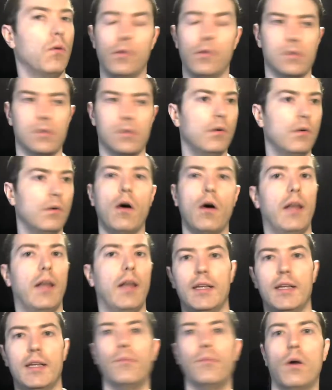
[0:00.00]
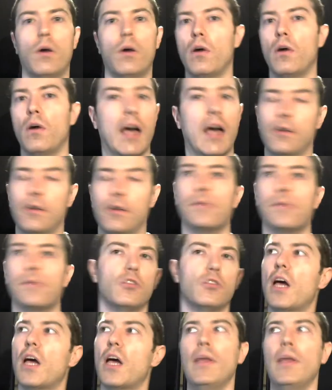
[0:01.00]
sooner or later more and more countries will
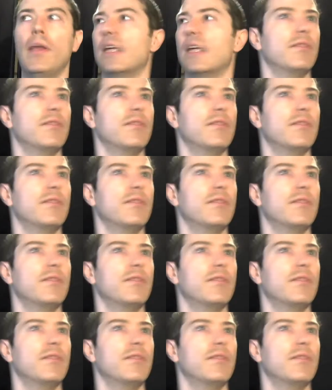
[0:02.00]
chime in as